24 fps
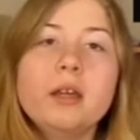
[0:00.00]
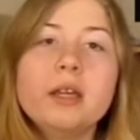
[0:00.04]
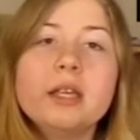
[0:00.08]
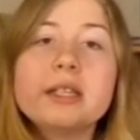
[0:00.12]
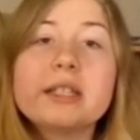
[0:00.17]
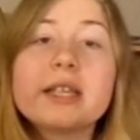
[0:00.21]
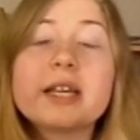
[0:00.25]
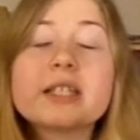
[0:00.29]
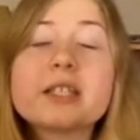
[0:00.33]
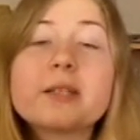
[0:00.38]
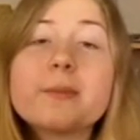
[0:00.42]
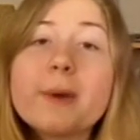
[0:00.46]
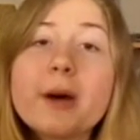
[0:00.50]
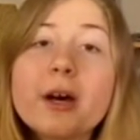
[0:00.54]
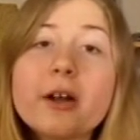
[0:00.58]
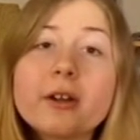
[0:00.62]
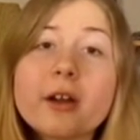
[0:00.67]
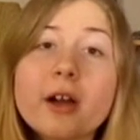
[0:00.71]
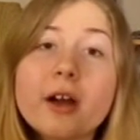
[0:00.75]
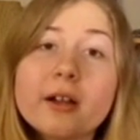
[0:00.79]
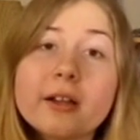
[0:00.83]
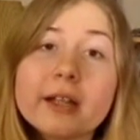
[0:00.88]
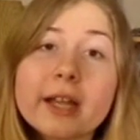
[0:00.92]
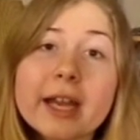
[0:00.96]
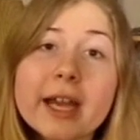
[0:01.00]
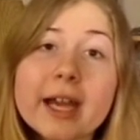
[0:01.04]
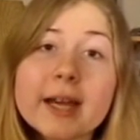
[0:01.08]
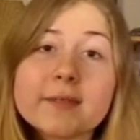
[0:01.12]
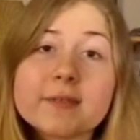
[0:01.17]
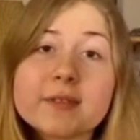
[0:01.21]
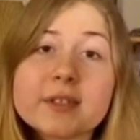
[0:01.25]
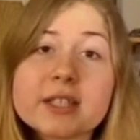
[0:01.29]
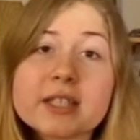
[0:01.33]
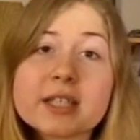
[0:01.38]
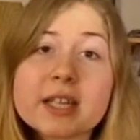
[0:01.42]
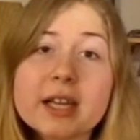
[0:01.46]
That's about all I have
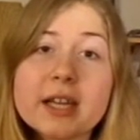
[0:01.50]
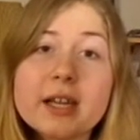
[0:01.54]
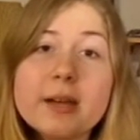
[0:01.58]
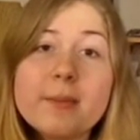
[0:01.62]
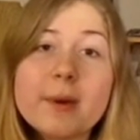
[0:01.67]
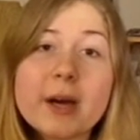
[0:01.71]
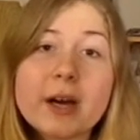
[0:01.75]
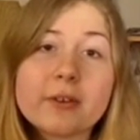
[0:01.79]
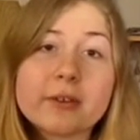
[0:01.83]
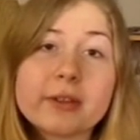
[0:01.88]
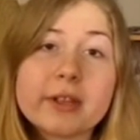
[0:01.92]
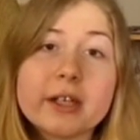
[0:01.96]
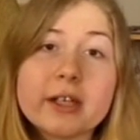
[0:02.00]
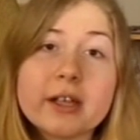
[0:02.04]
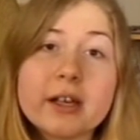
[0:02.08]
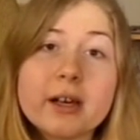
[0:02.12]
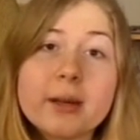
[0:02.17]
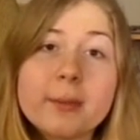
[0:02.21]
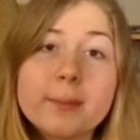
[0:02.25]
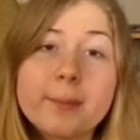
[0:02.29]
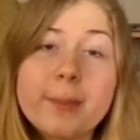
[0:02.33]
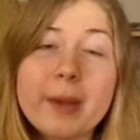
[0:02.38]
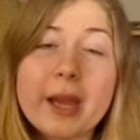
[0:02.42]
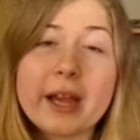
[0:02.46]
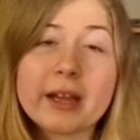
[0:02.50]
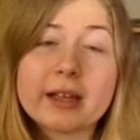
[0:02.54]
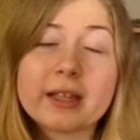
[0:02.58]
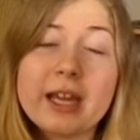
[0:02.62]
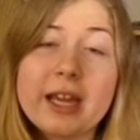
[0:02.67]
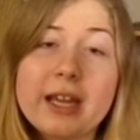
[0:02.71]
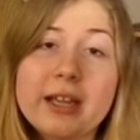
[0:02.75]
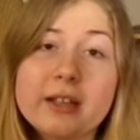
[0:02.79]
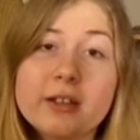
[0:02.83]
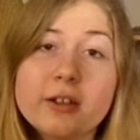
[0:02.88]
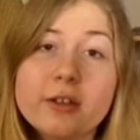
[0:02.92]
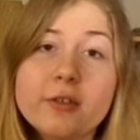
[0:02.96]
to say about the humpback
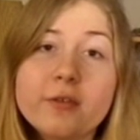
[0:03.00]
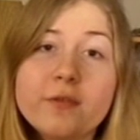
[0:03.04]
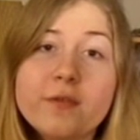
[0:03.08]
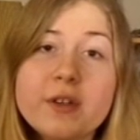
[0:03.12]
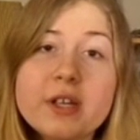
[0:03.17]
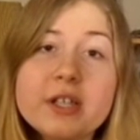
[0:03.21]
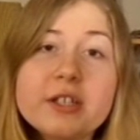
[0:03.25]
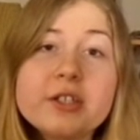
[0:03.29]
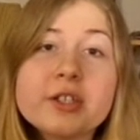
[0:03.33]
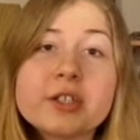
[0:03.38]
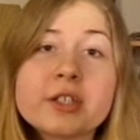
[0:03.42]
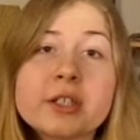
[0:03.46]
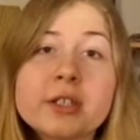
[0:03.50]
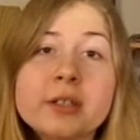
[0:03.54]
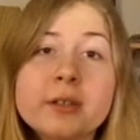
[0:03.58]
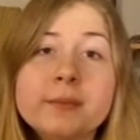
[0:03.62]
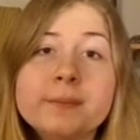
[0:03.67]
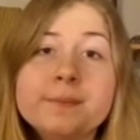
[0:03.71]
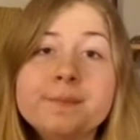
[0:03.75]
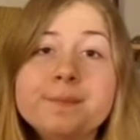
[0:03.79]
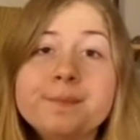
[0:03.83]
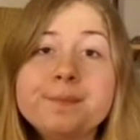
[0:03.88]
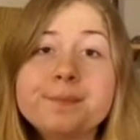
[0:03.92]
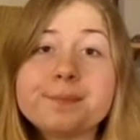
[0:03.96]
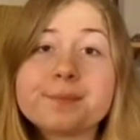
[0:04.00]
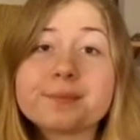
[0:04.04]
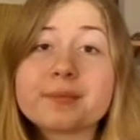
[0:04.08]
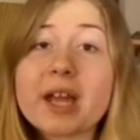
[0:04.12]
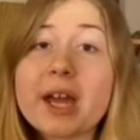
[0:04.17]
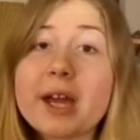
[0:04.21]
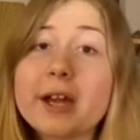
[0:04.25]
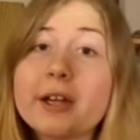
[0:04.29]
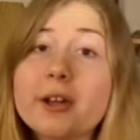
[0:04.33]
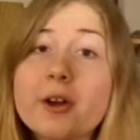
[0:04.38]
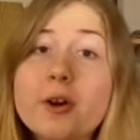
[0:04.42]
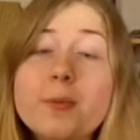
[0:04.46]
anglerfish.
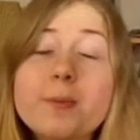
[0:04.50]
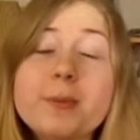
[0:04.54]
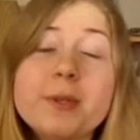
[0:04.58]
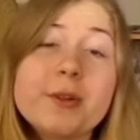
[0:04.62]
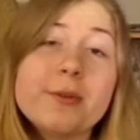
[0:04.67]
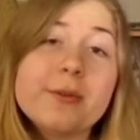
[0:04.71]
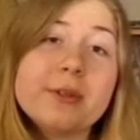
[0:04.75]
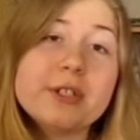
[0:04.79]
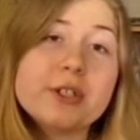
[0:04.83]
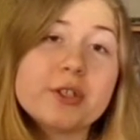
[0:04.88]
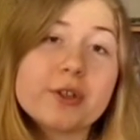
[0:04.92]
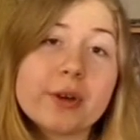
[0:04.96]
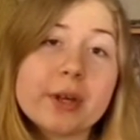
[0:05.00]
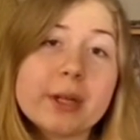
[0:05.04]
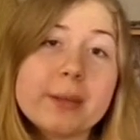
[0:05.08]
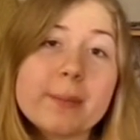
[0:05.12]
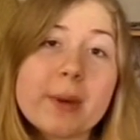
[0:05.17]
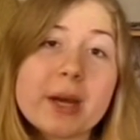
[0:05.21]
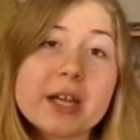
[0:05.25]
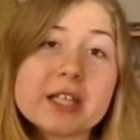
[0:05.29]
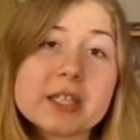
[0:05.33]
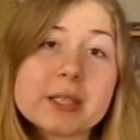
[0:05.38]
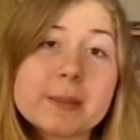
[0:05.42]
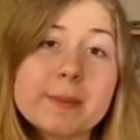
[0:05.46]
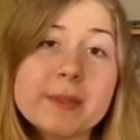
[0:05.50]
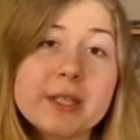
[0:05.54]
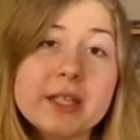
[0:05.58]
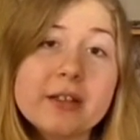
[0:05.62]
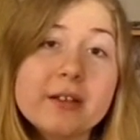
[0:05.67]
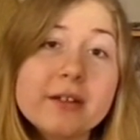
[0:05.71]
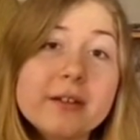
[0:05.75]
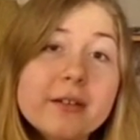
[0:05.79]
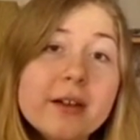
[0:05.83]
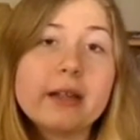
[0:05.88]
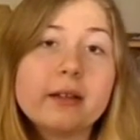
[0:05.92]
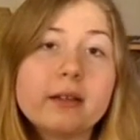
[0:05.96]
I hope you enjoyed my
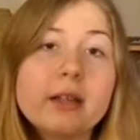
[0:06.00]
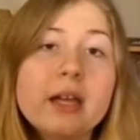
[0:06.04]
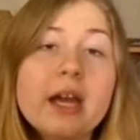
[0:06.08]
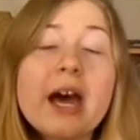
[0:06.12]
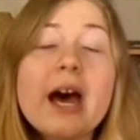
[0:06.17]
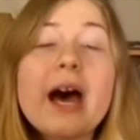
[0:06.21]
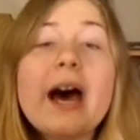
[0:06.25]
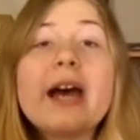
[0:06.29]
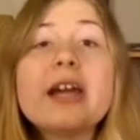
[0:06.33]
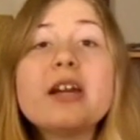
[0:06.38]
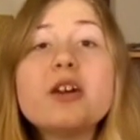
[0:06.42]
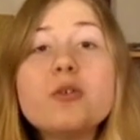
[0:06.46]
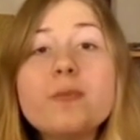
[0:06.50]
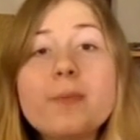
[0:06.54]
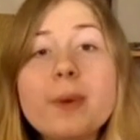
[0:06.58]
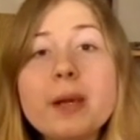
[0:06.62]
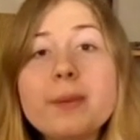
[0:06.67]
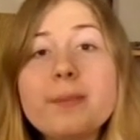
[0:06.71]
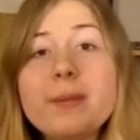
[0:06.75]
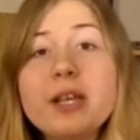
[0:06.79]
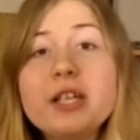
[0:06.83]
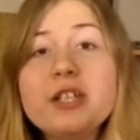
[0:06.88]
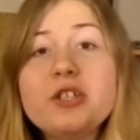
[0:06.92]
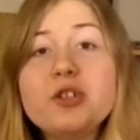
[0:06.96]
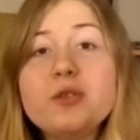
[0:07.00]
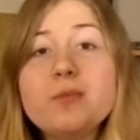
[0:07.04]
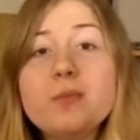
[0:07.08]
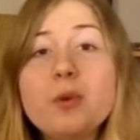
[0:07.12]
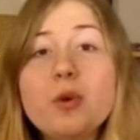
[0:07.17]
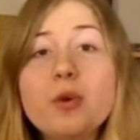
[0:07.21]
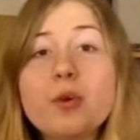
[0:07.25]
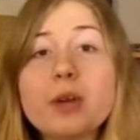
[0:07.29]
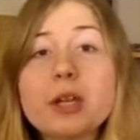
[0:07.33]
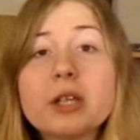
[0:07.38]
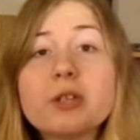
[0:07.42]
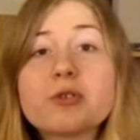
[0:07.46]
spiel. I hope I made you
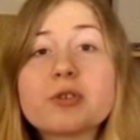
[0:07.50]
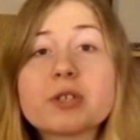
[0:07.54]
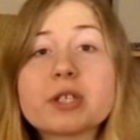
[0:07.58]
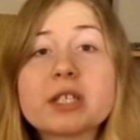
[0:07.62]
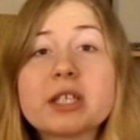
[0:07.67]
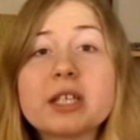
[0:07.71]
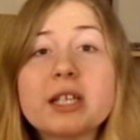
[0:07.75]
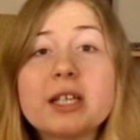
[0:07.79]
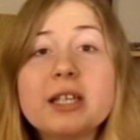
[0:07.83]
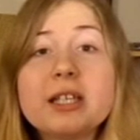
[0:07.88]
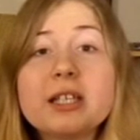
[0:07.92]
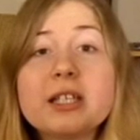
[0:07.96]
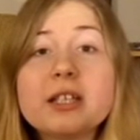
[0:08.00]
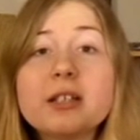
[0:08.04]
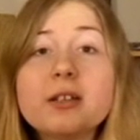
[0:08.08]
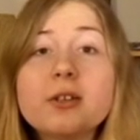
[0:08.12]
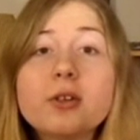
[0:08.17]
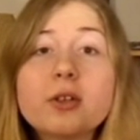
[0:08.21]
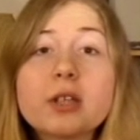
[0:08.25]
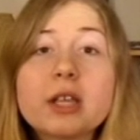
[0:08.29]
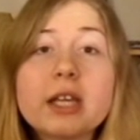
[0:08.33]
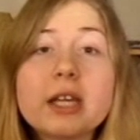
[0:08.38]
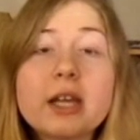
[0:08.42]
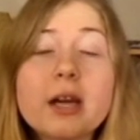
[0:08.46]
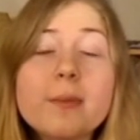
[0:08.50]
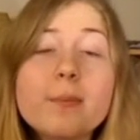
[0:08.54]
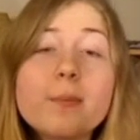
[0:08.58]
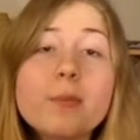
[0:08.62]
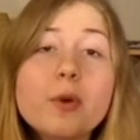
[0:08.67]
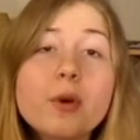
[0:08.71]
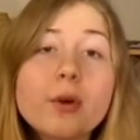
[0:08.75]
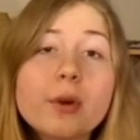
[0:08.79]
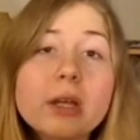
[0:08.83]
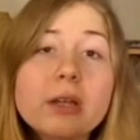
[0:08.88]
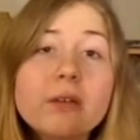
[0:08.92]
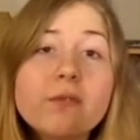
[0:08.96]
more interested into looking up
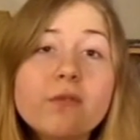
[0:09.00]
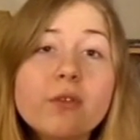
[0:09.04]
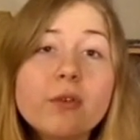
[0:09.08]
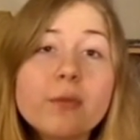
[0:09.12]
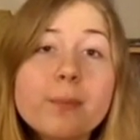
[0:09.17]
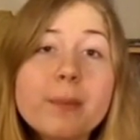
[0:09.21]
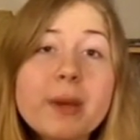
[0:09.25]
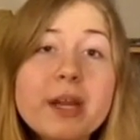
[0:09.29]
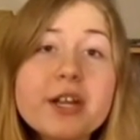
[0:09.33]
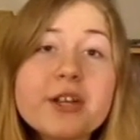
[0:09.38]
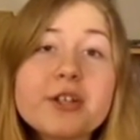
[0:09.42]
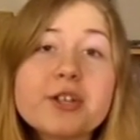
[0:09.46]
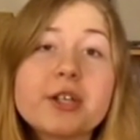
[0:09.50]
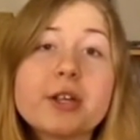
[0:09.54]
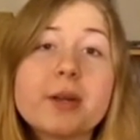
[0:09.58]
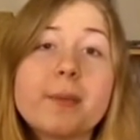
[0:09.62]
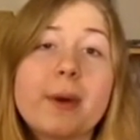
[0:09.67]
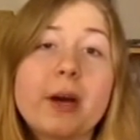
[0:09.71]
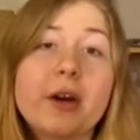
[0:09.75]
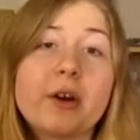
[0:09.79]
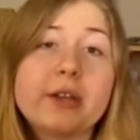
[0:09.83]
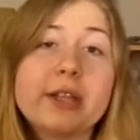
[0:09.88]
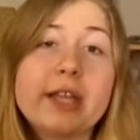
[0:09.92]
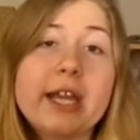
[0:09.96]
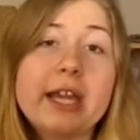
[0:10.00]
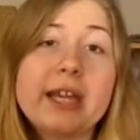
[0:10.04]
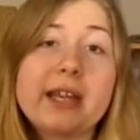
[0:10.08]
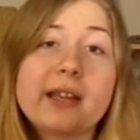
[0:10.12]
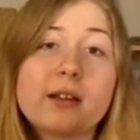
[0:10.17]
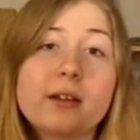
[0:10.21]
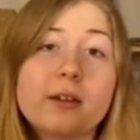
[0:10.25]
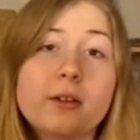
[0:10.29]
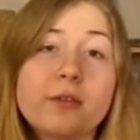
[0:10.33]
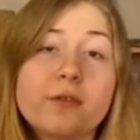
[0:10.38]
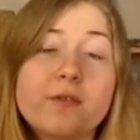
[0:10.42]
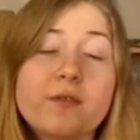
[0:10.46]
more information about the
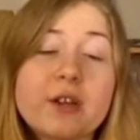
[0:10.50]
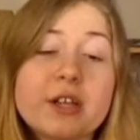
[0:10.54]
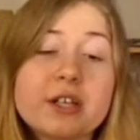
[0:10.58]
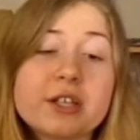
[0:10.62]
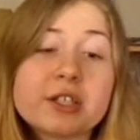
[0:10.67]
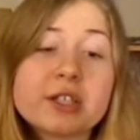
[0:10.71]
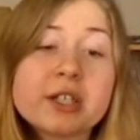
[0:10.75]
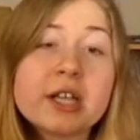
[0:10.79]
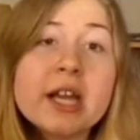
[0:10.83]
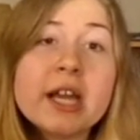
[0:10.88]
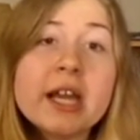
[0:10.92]
anglerfish.